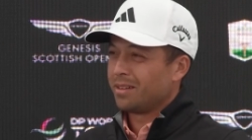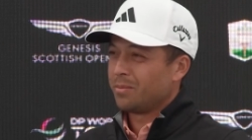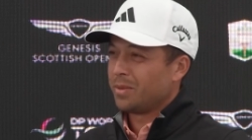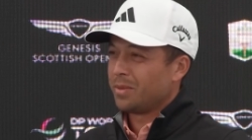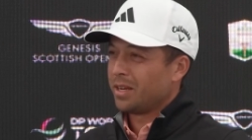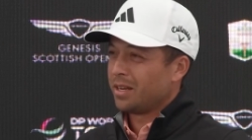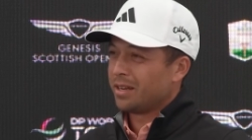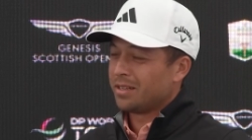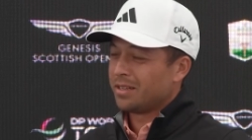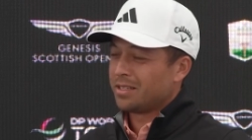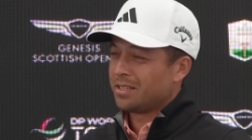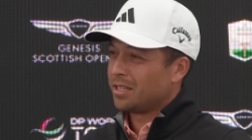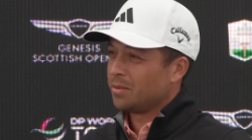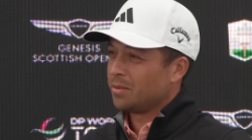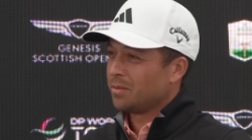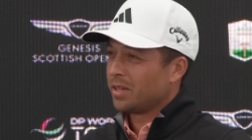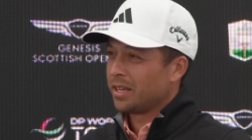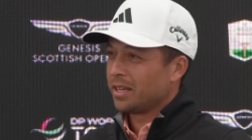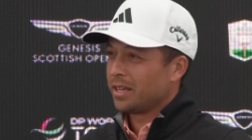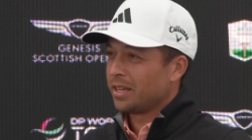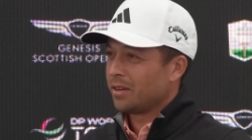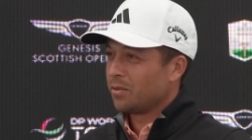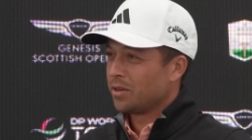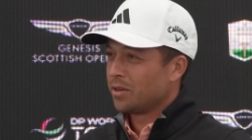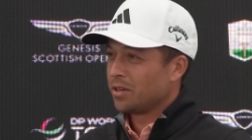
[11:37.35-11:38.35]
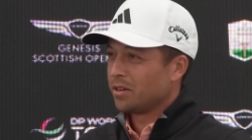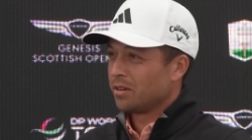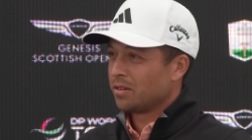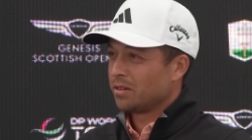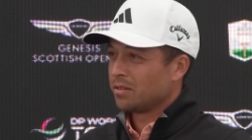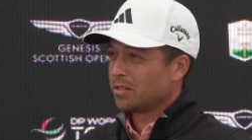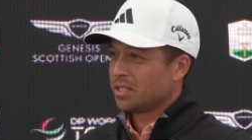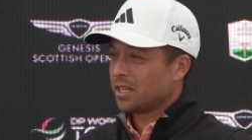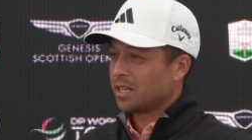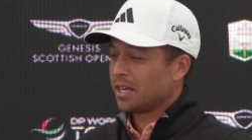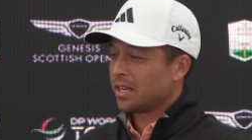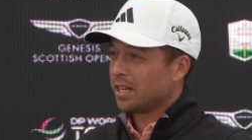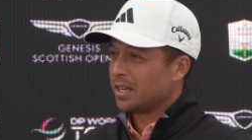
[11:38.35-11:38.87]
It may not seem like it when you're
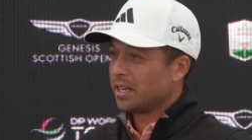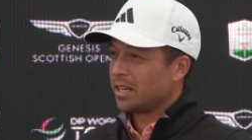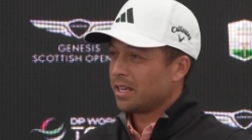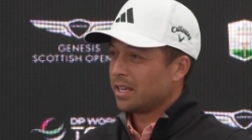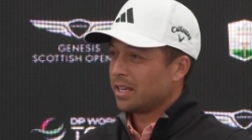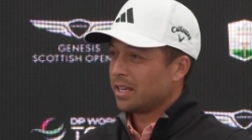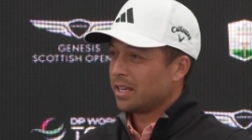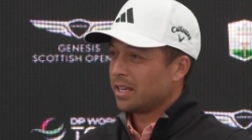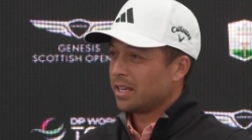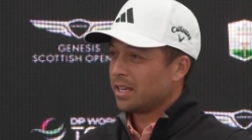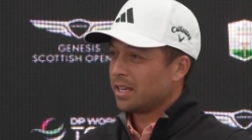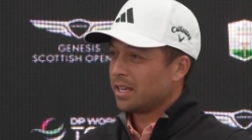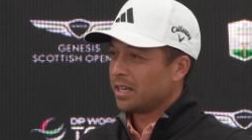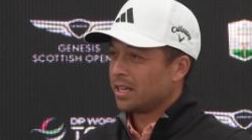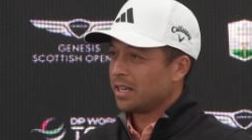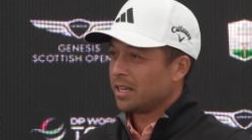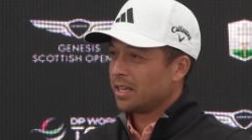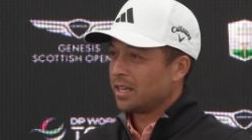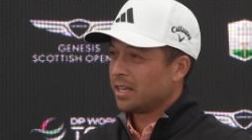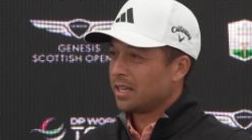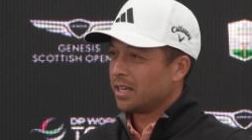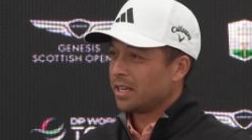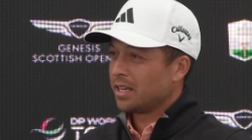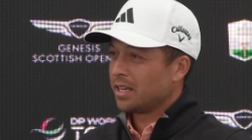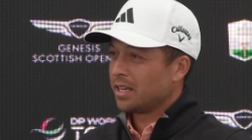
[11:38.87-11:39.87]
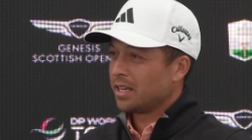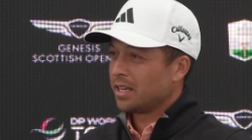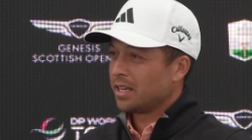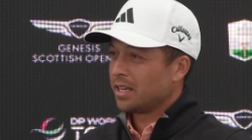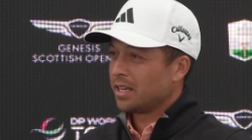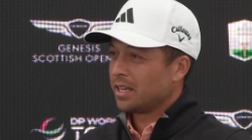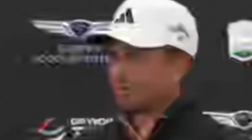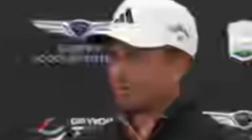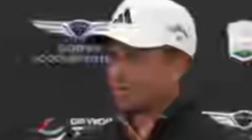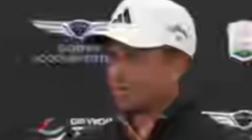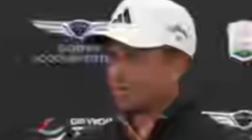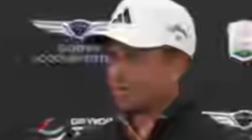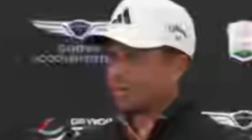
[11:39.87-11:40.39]
stuck in it, um, you
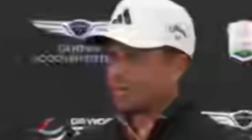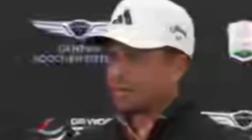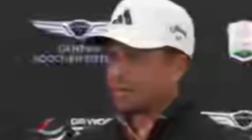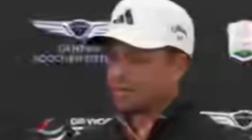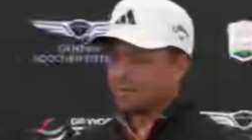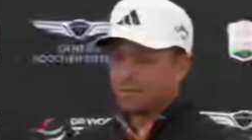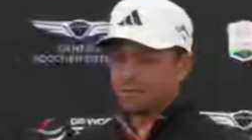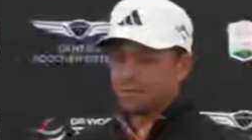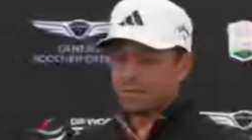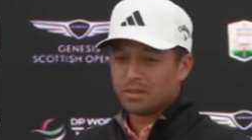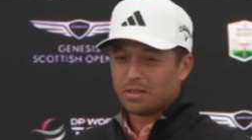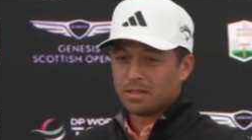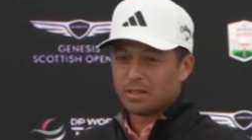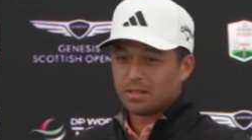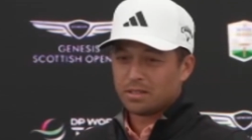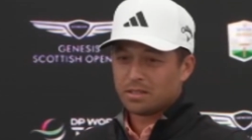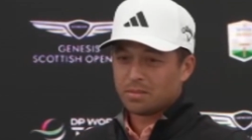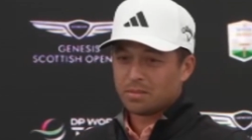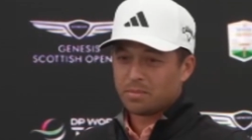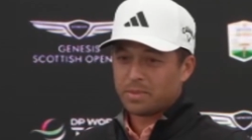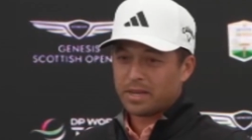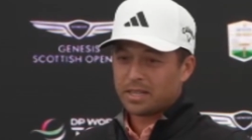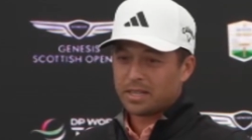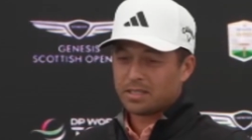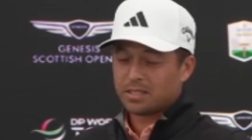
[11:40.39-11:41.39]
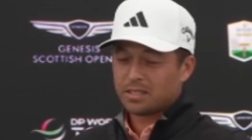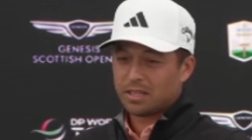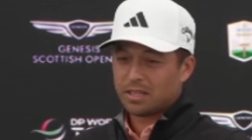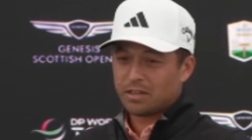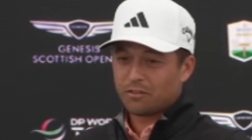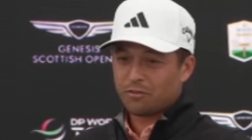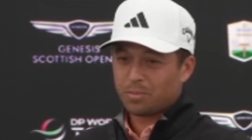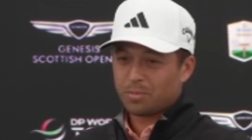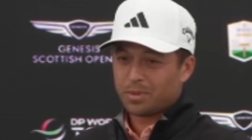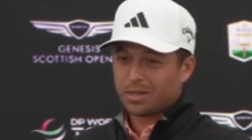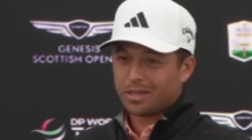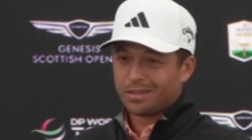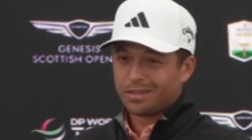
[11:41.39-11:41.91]
know, knee deep in, in some bad
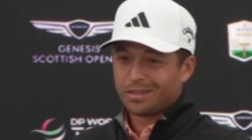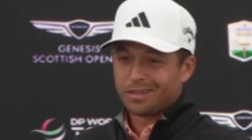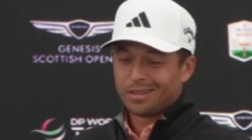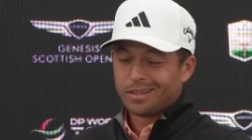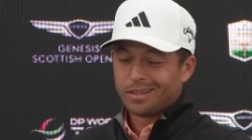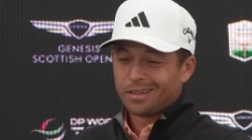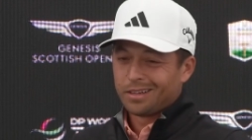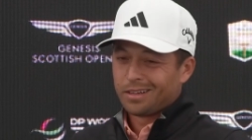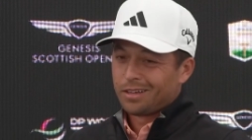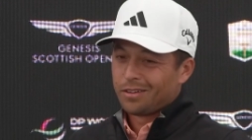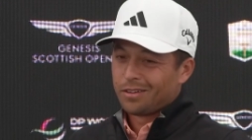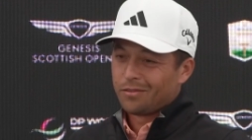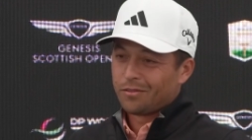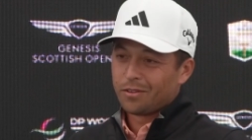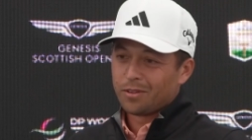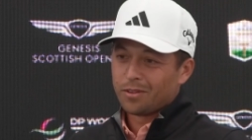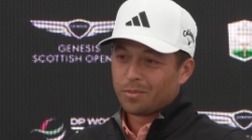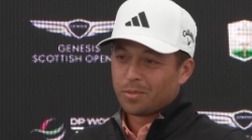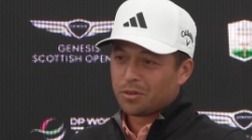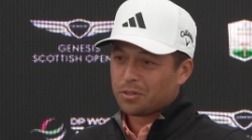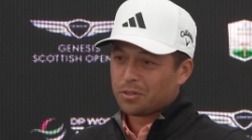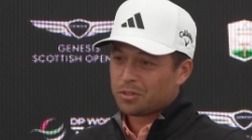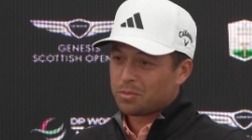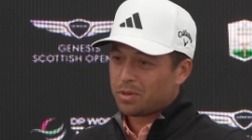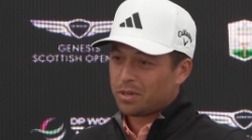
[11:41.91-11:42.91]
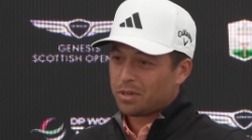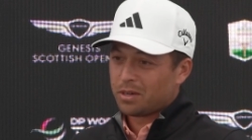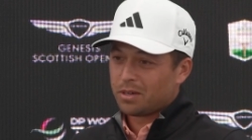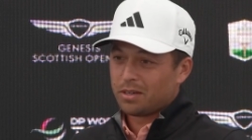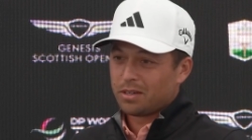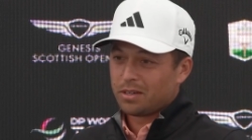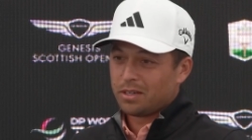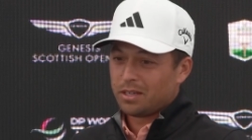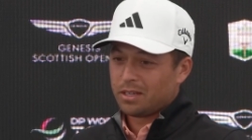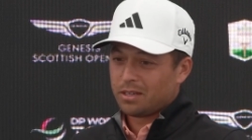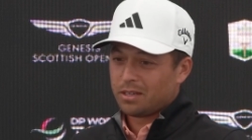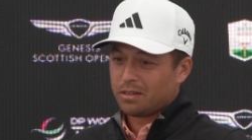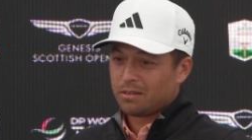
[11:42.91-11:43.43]
stuff. But for the most part,
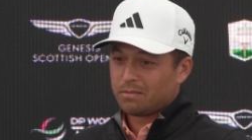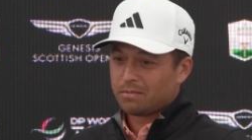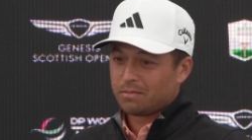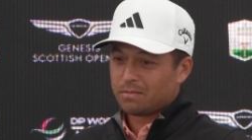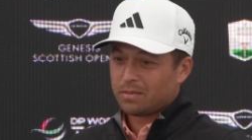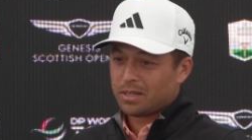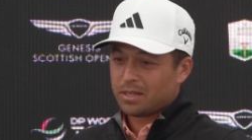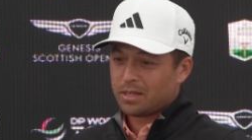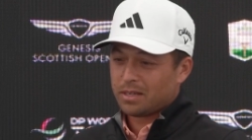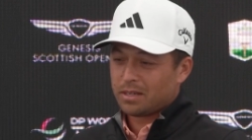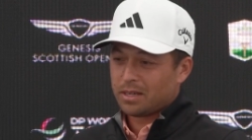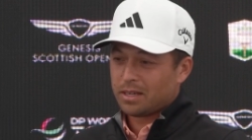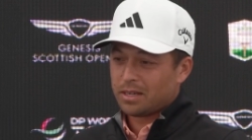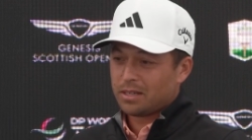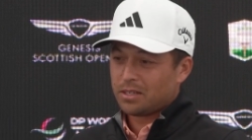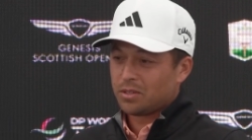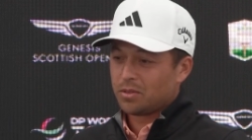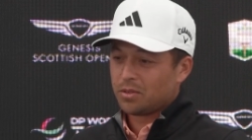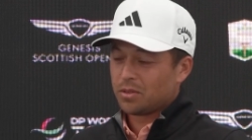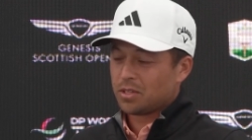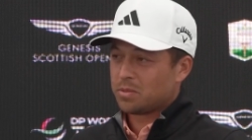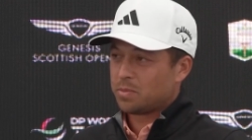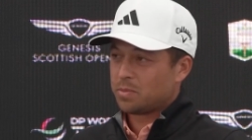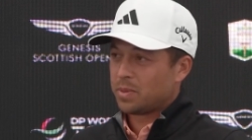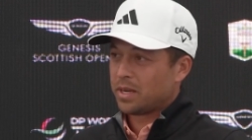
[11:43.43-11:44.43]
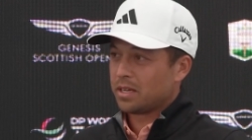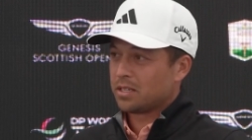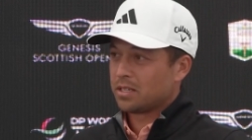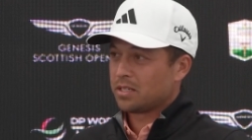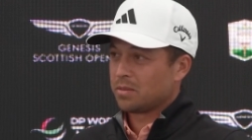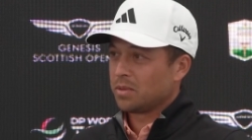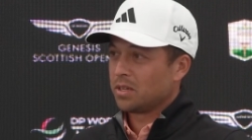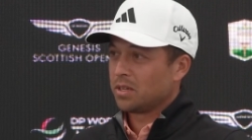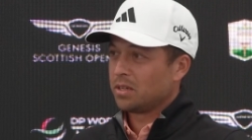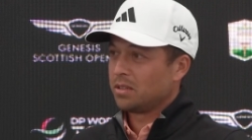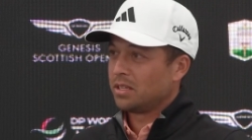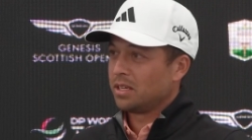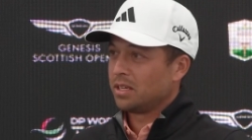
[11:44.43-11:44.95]
you know, I do expect
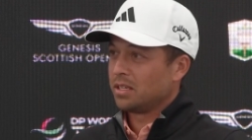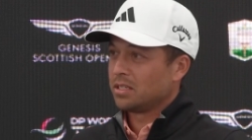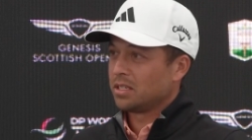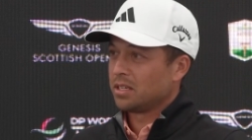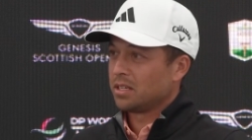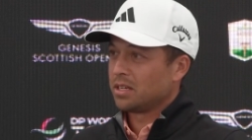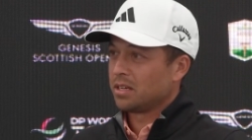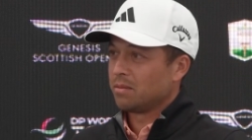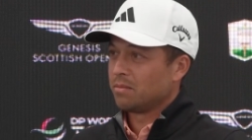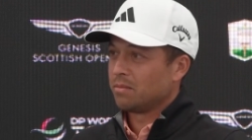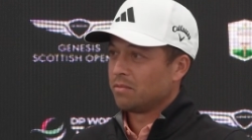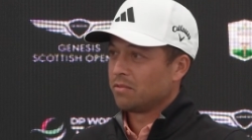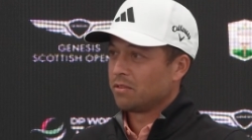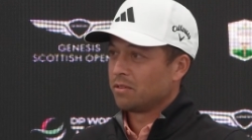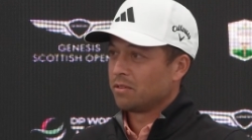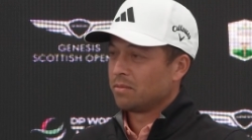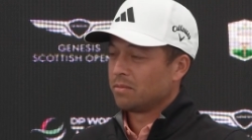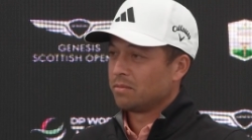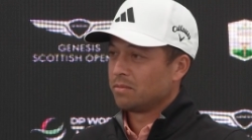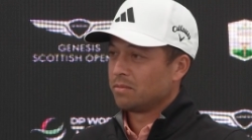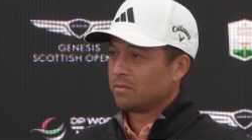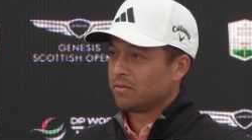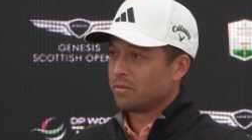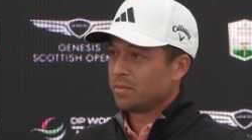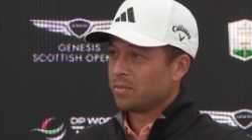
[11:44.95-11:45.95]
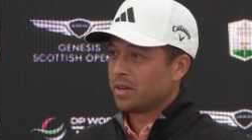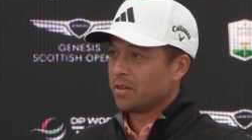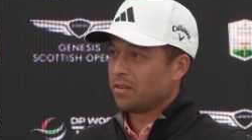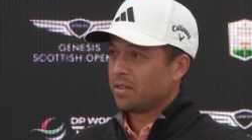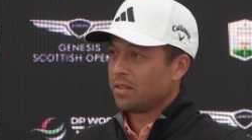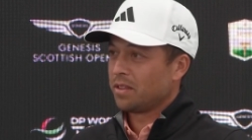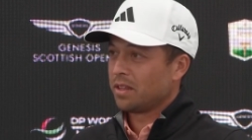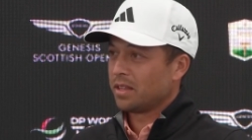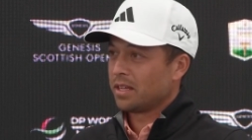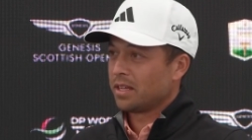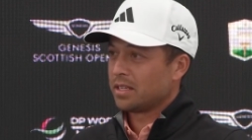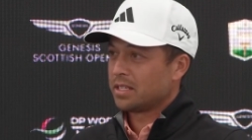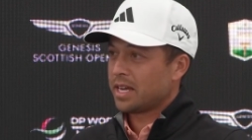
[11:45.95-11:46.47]
some good things to come from from
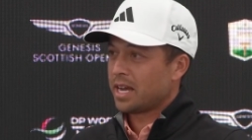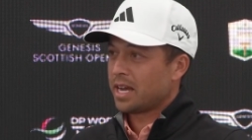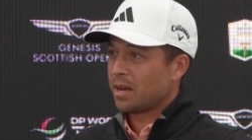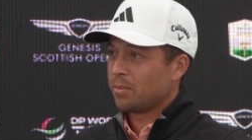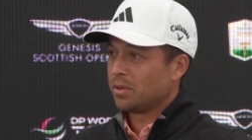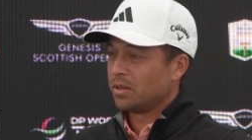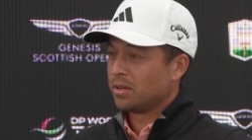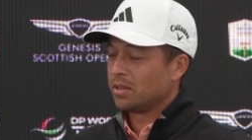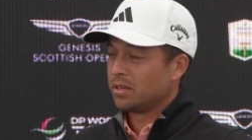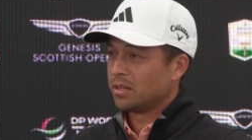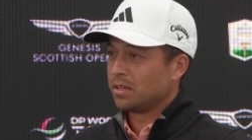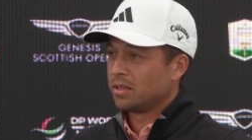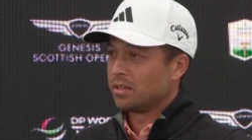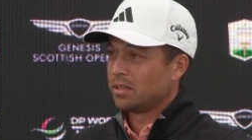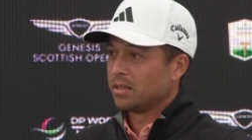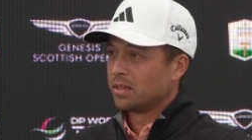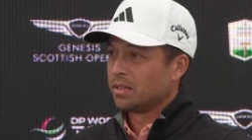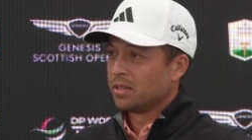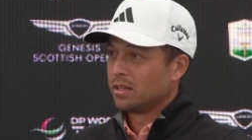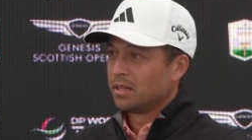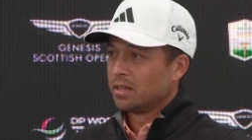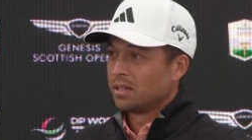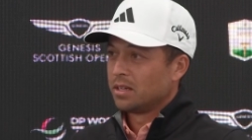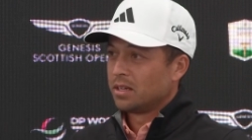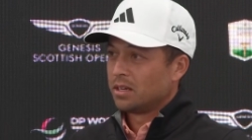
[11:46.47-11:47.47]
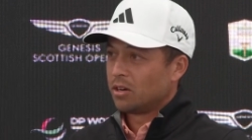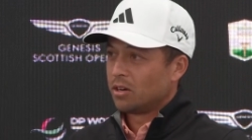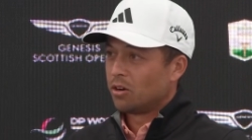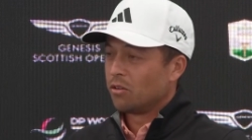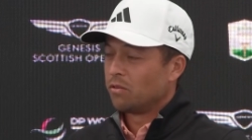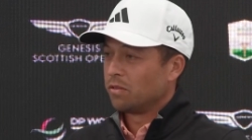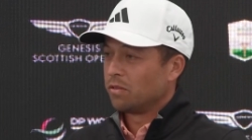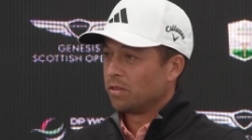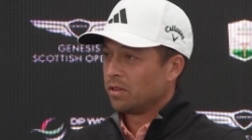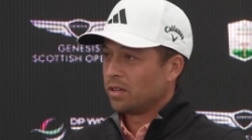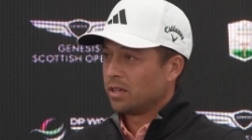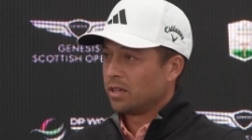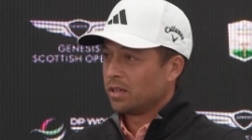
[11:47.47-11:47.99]
everything that's happened, and
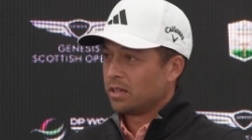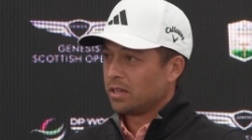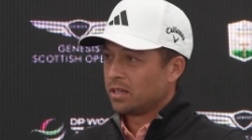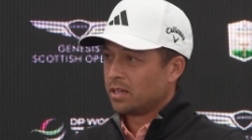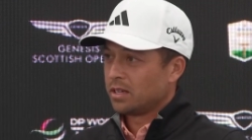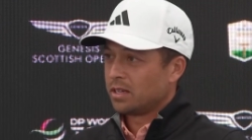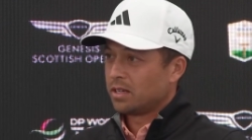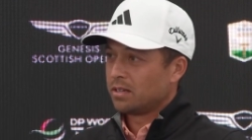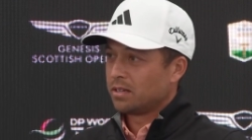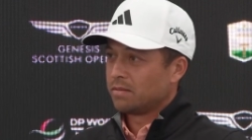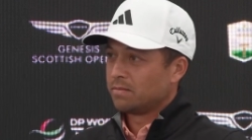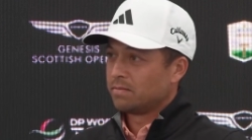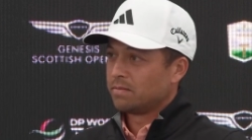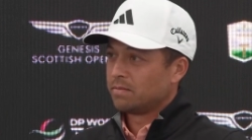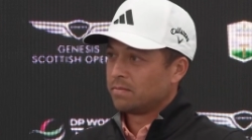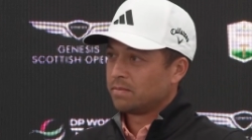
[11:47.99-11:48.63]
hopefully, uh,